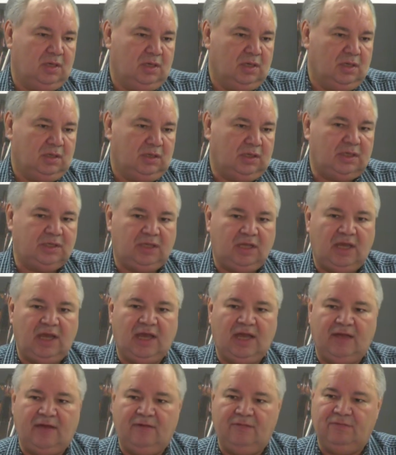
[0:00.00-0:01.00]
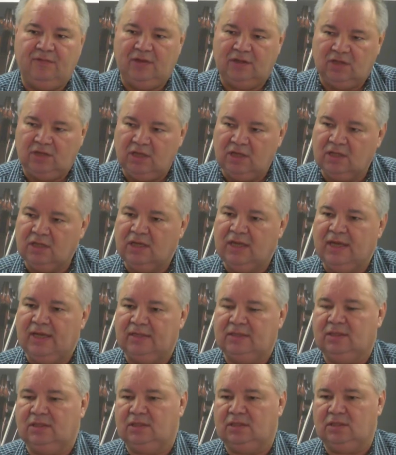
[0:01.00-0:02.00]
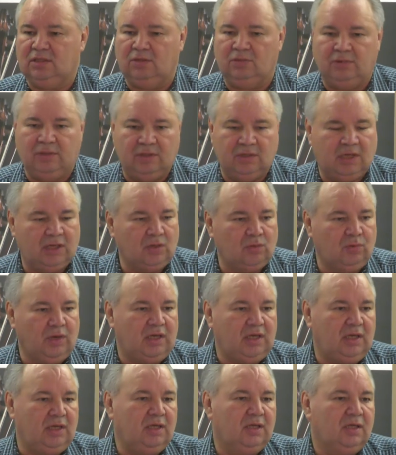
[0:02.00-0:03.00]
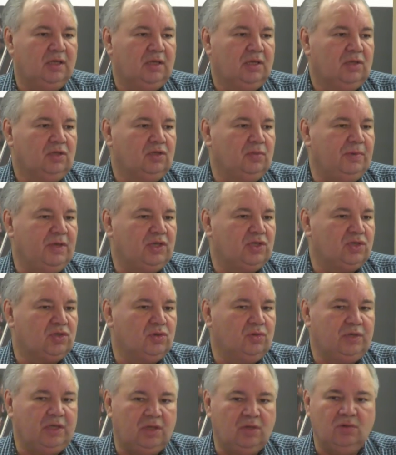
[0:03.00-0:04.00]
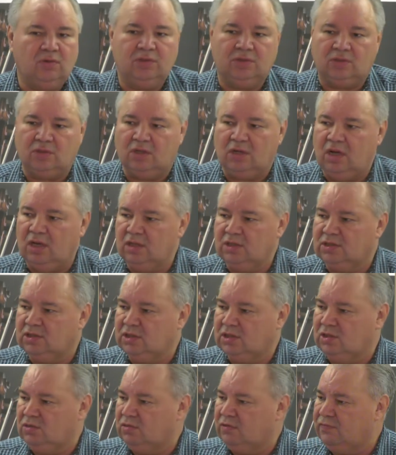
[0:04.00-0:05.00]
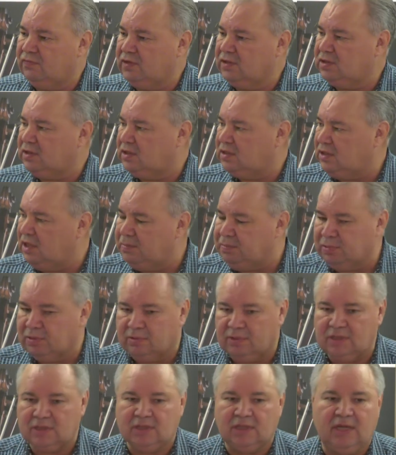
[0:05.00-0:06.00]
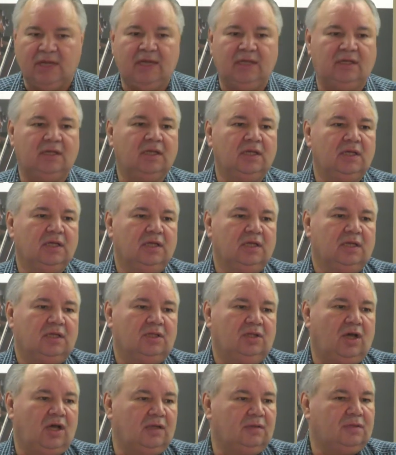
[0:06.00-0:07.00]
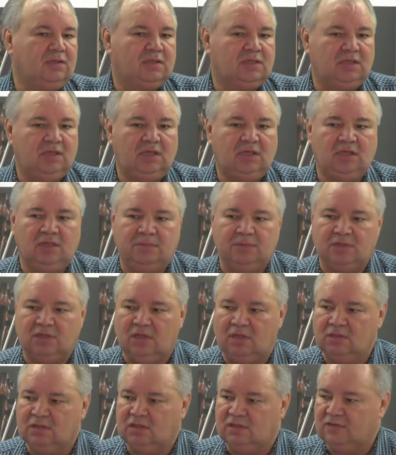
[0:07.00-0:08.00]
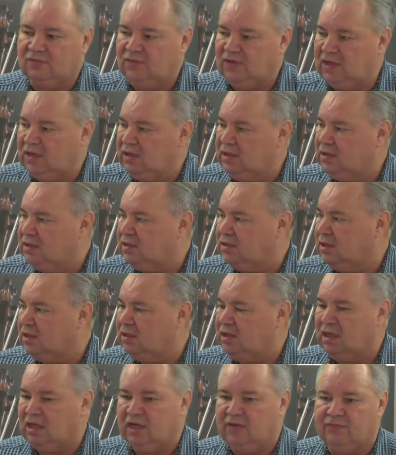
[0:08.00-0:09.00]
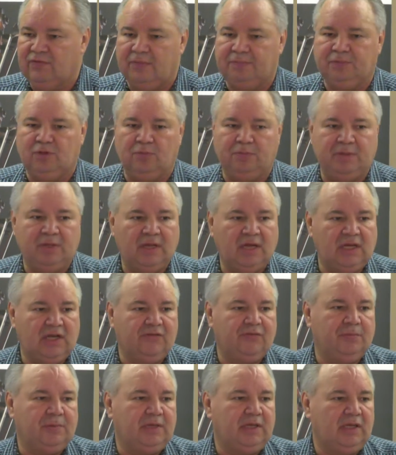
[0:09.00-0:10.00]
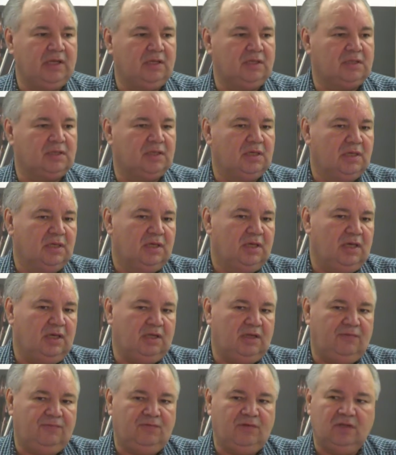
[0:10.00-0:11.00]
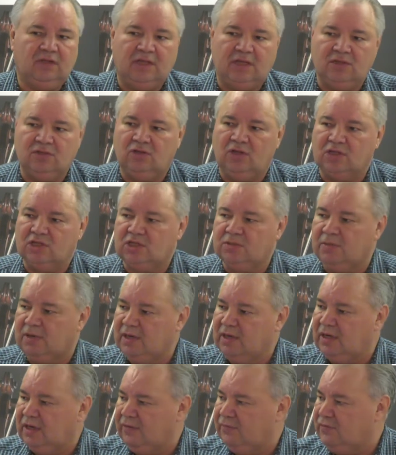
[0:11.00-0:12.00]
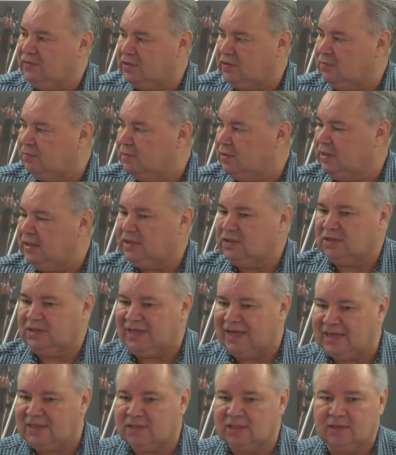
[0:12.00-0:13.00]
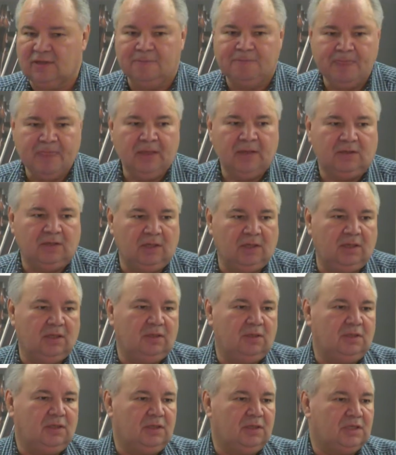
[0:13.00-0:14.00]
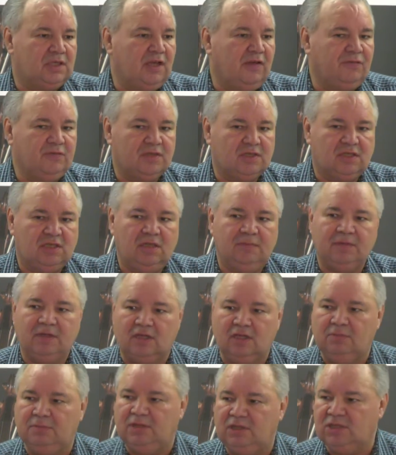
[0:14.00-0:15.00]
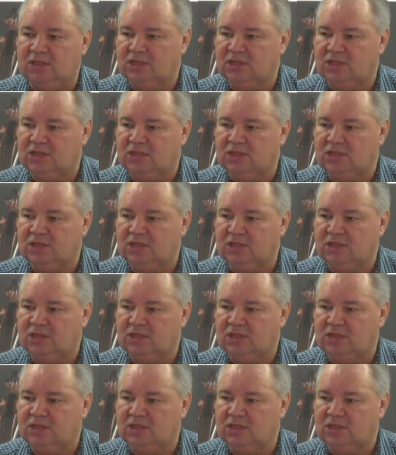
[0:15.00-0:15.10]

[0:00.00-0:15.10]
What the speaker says: that they have and can get ready to make sure they go into colleges and universities, they progress ahead, not seeing themselves as failures, that they give up, they're behind everybody else, and they feel that they're not smart enough as everybody else. That's the self-esteem that can be